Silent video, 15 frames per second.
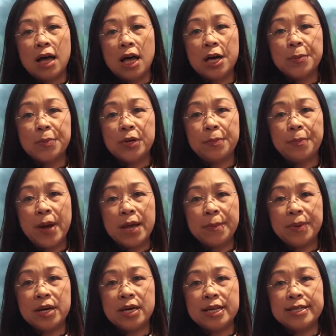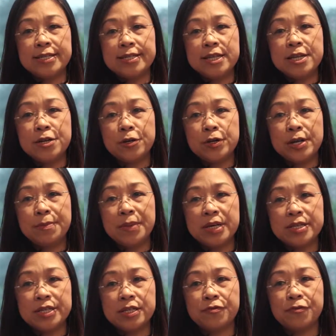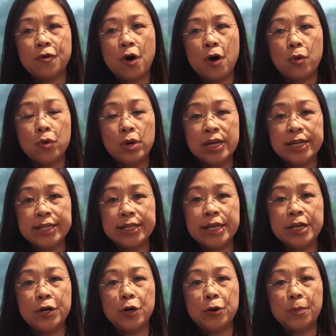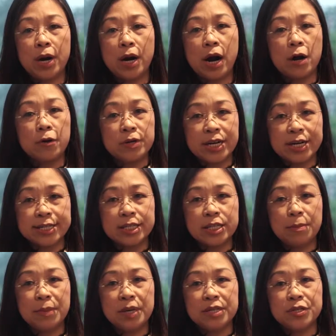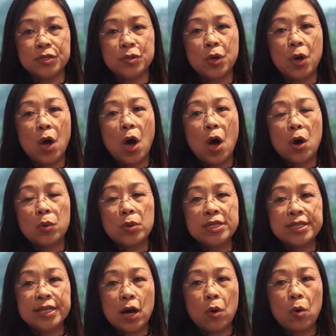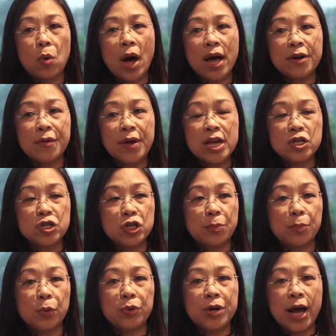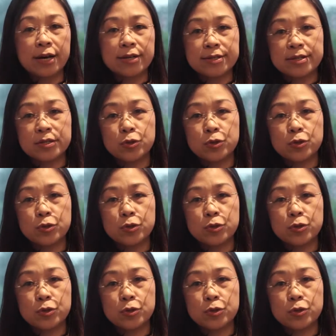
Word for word: April paper is synonymous for quality among our customers. We sell wide range of products